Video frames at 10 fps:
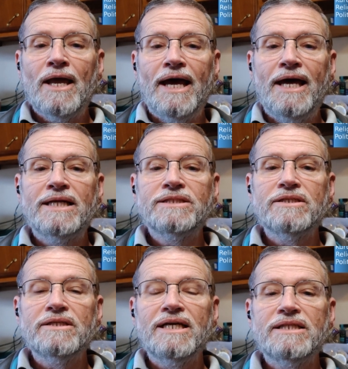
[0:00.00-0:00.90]
And
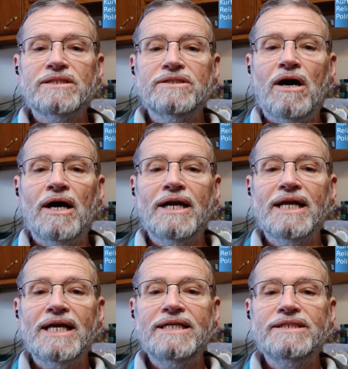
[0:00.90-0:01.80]
it's not
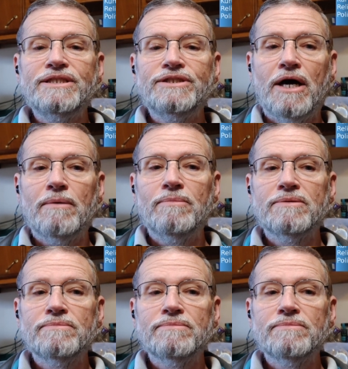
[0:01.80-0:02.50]
an easy job.